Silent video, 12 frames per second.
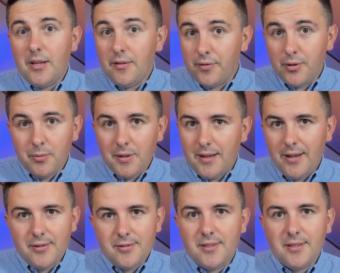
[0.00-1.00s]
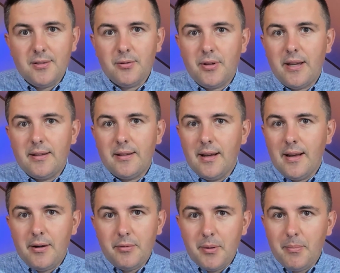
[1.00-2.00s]
If you will lost it, you can
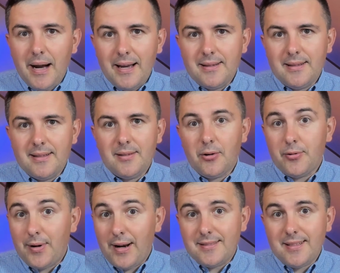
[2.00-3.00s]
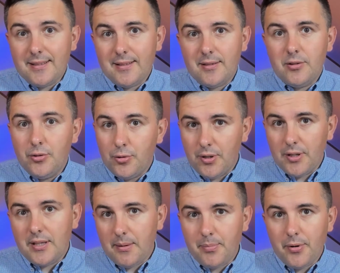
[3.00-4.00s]
remind it or reset it during
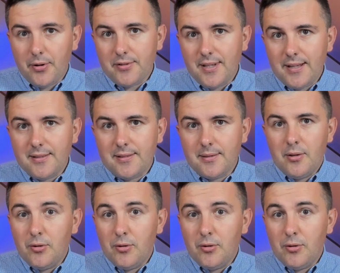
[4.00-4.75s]
the process